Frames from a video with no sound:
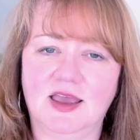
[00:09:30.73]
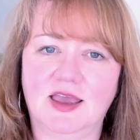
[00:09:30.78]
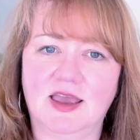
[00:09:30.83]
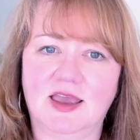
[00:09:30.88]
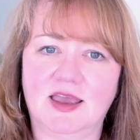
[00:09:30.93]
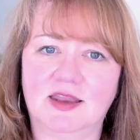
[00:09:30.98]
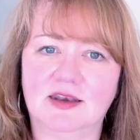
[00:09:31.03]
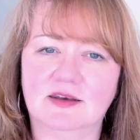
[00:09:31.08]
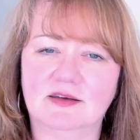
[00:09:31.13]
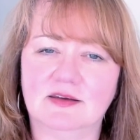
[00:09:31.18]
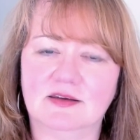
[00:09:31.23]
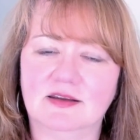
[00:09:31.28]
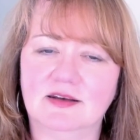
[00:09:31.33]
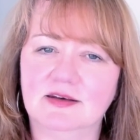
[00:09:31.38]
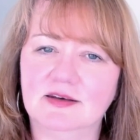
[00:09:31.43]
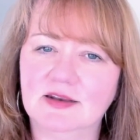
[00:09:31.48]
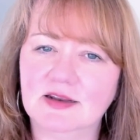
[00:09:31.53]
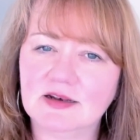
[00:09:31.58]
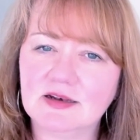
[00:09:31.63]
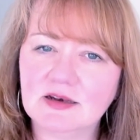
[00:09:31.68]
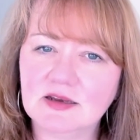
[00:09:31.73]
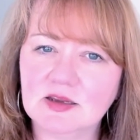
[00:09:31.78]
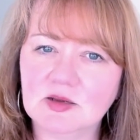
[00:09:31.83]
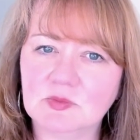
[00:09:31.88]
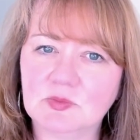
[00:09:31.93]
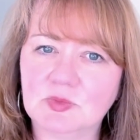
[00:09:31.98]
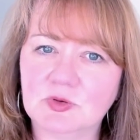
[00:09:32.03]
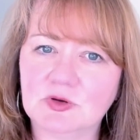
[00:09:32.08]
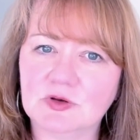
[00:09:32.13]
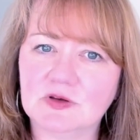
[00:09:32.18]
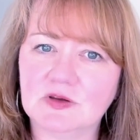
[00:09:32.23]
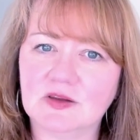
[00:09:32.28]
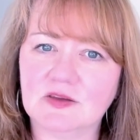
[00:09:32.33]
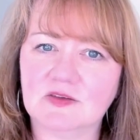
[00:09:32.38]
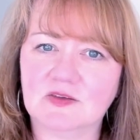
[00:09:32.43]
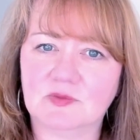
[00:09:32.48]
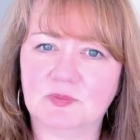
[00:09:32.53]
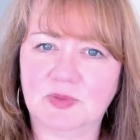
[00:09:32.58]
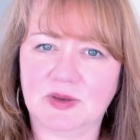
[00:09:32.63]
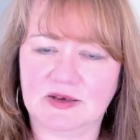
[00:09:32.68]
And little input
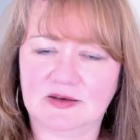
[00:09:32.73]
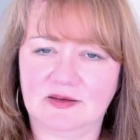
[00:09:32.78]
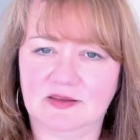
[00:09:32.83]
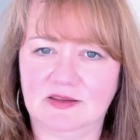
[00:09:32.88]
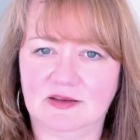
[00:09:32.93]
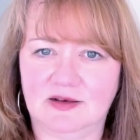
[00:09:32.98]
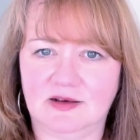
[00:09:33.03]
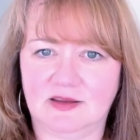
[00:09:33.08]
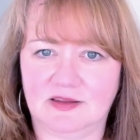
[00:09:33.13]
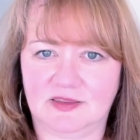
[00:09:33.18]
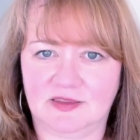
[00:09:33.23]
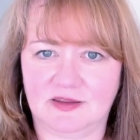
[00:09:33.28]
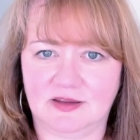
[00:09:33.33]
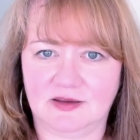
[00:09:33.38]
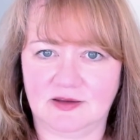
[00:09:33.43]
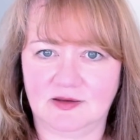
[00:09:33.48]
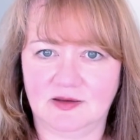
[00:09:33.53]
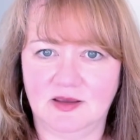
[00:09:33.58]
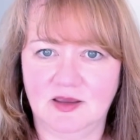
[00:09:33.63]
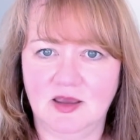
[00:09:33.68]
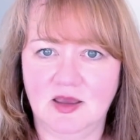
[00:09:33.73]
is better than nothing,